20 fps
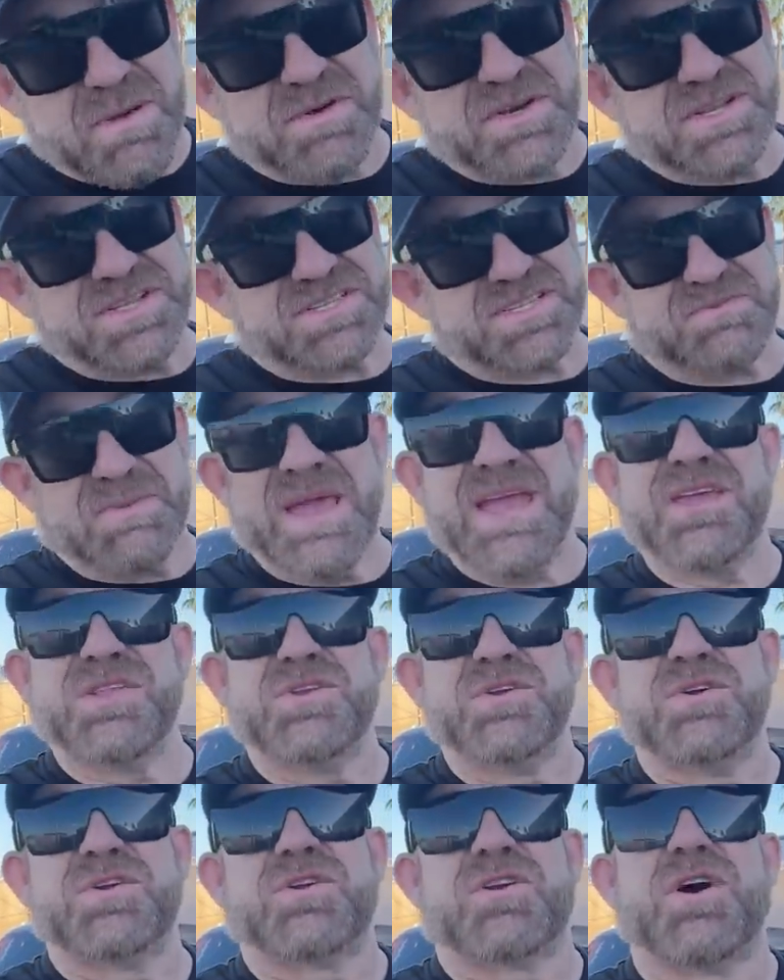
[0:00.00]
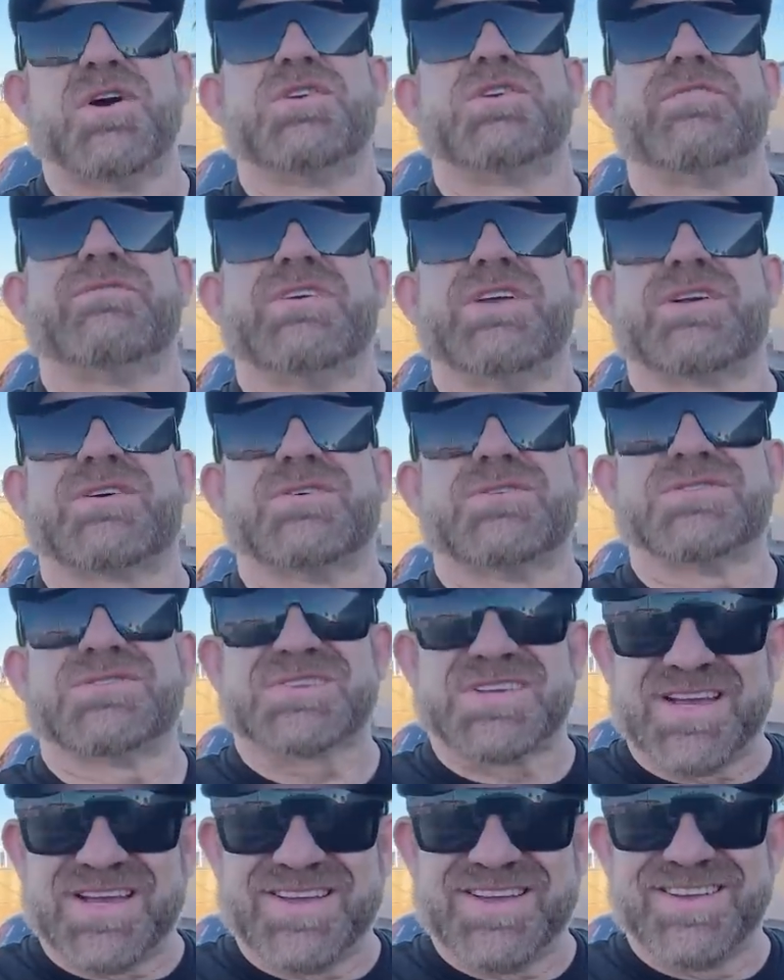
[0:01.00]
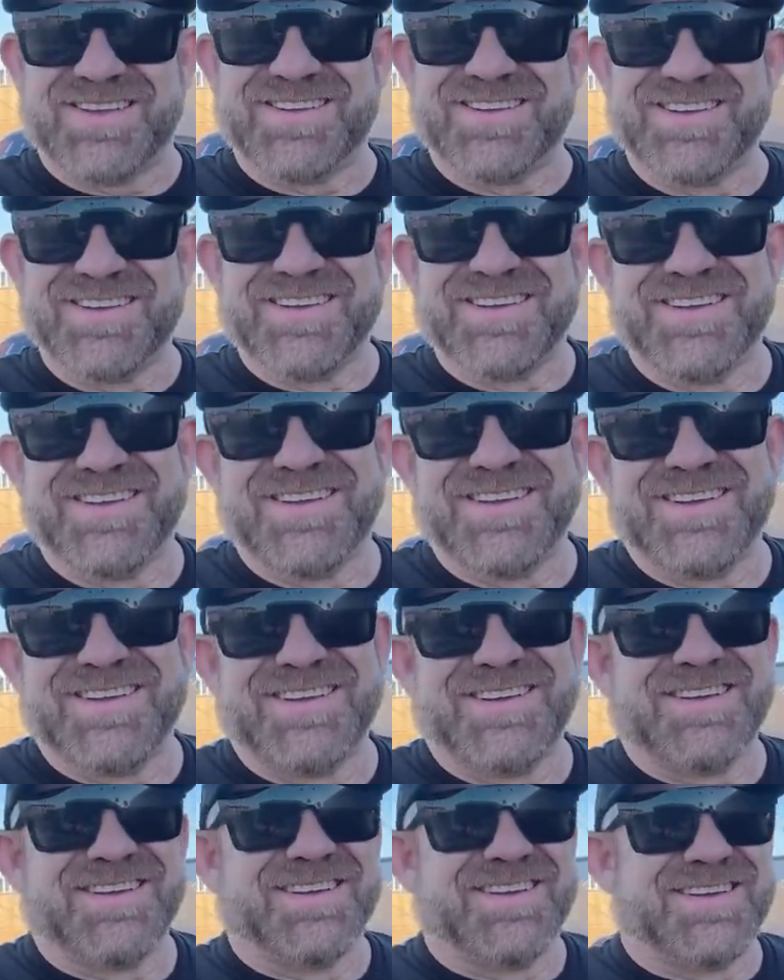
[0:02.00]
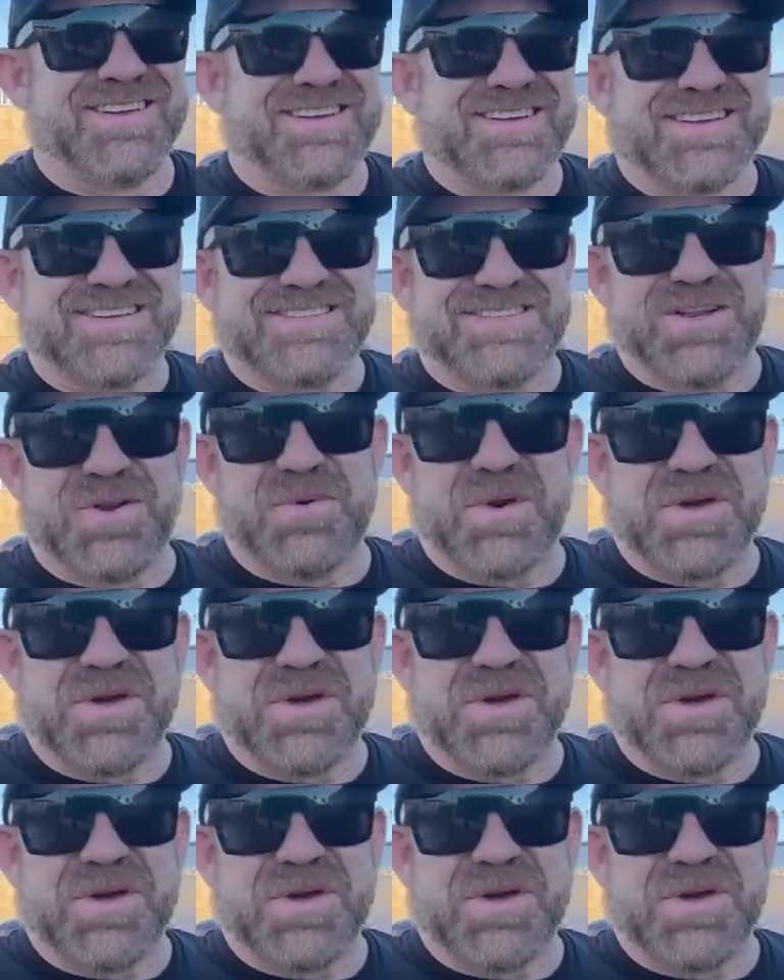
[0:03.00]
to spay and neuter all your vehicles, because you don't want